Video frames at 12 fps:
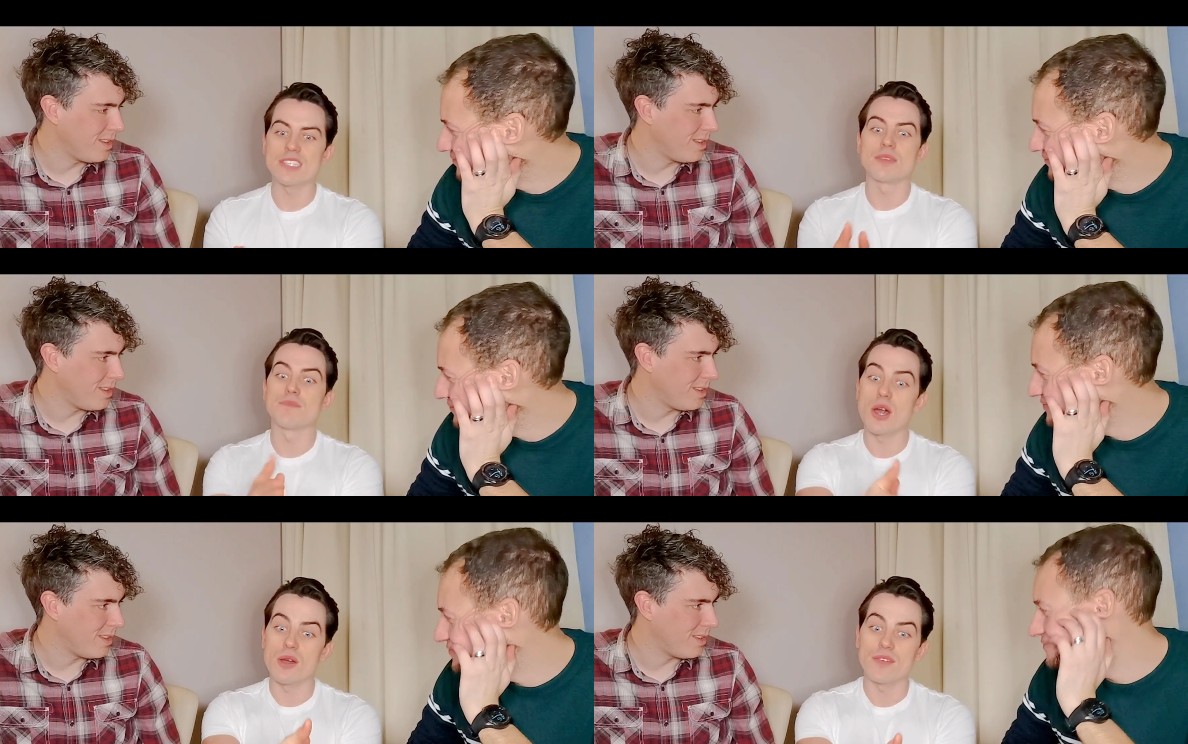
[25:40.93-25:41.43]

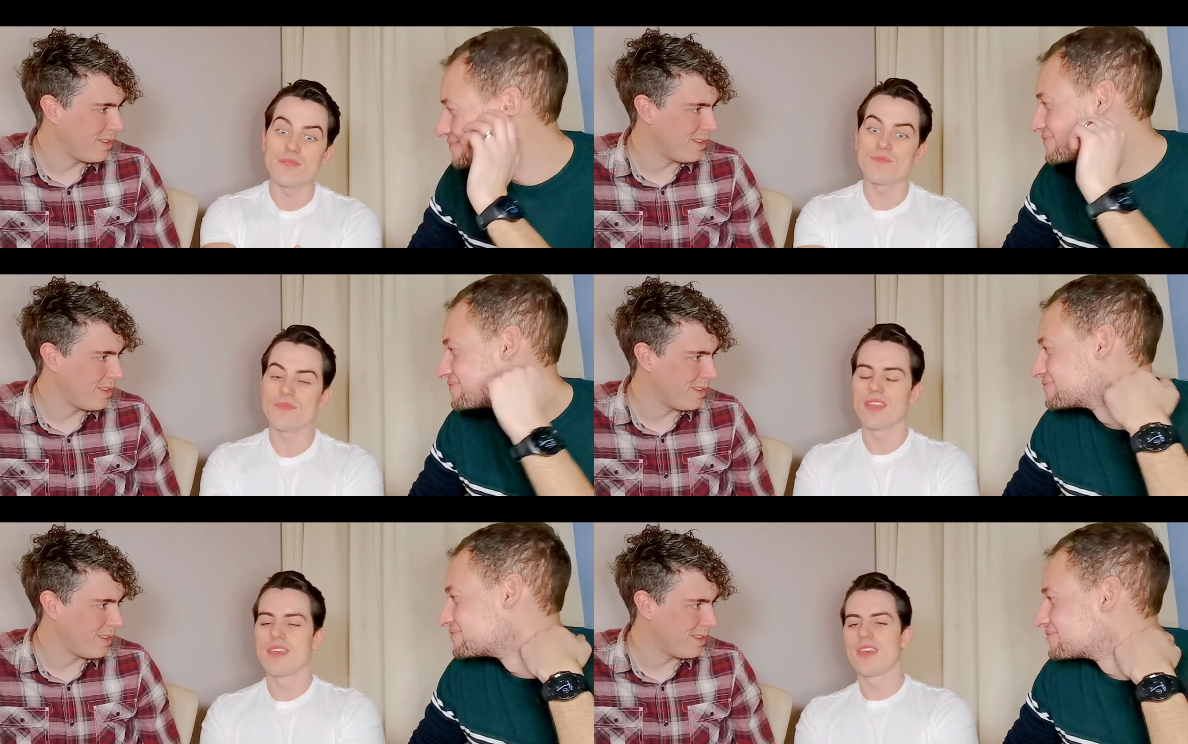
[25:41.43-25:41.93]
Speaker 1: missed the boat,
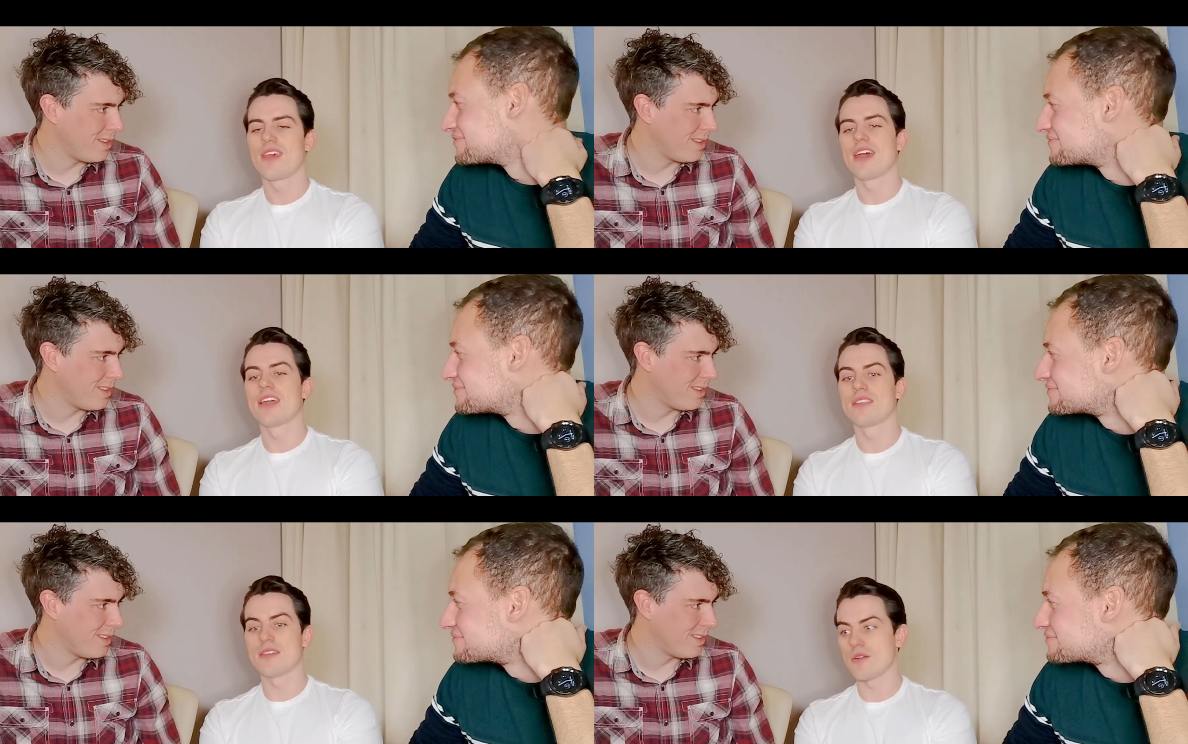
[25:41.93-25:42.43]

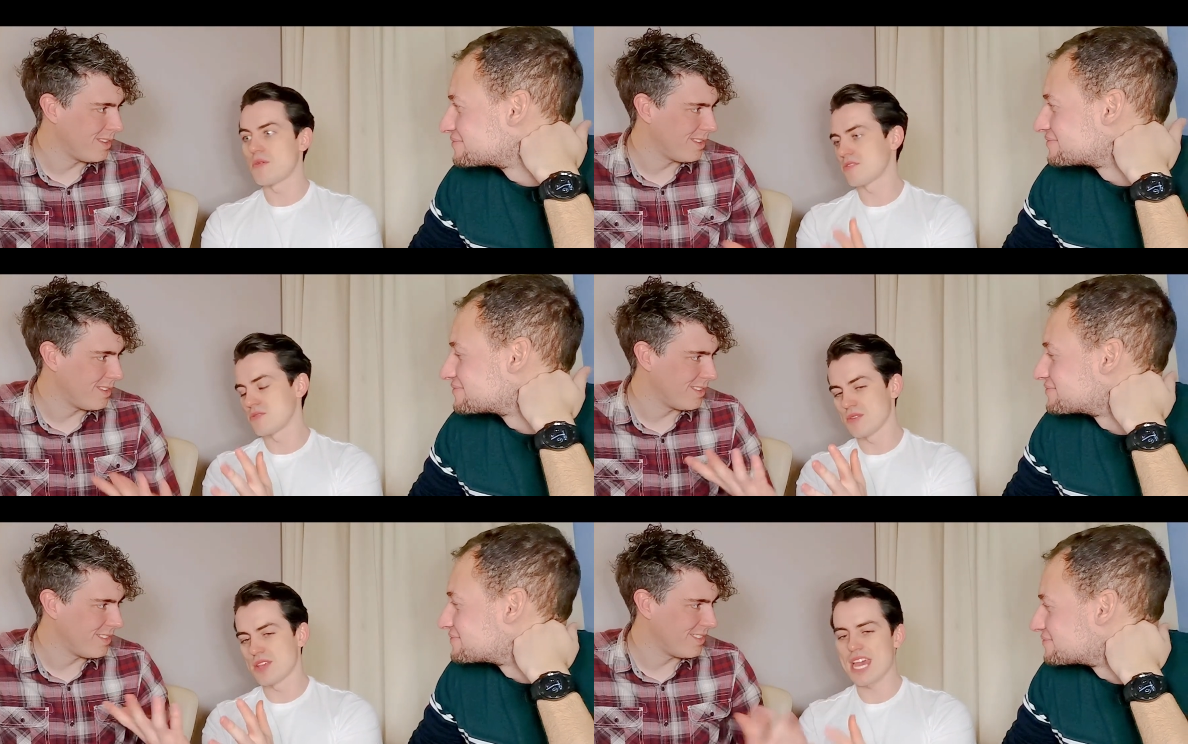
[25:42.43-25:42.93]
and I was
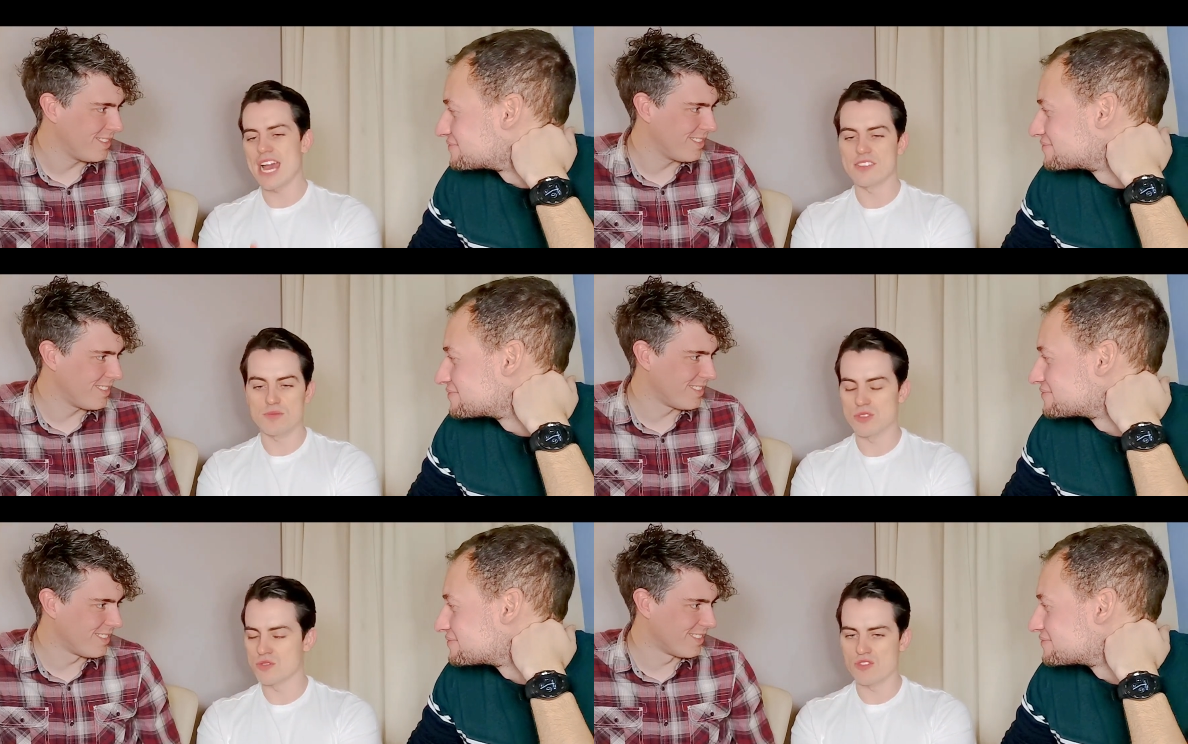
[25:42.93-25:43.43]
obviously doing
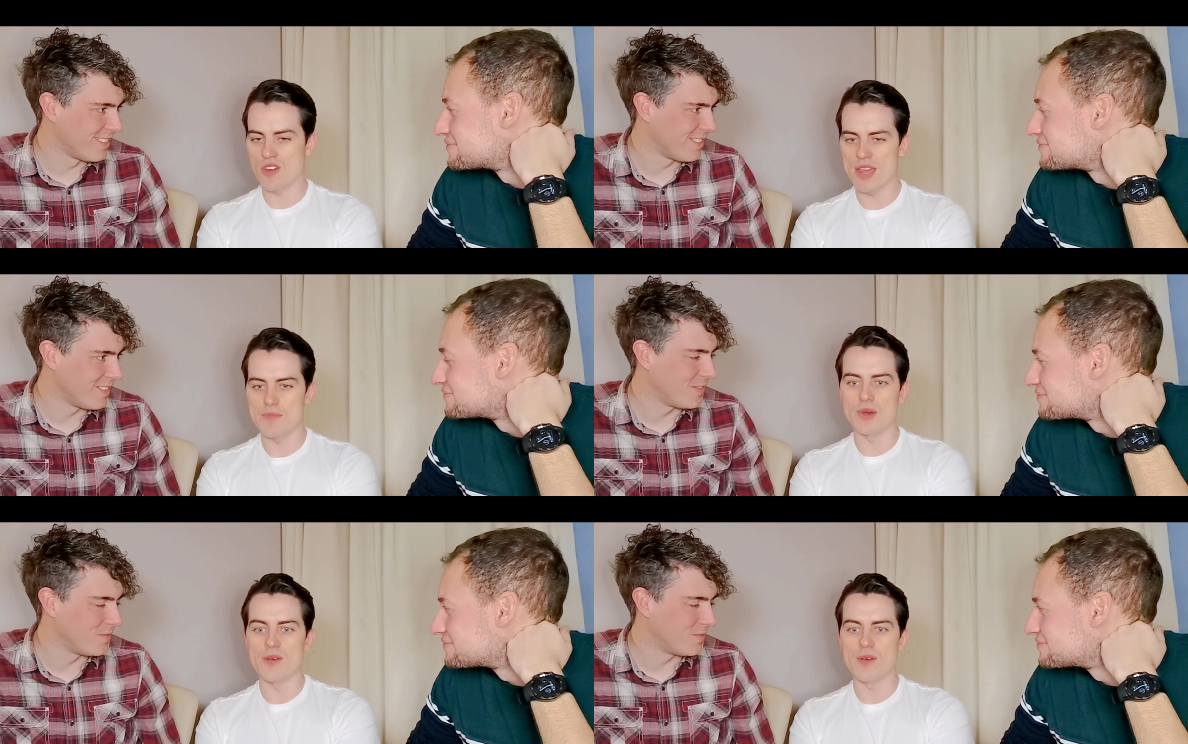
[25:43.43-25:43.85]
cats, which was great.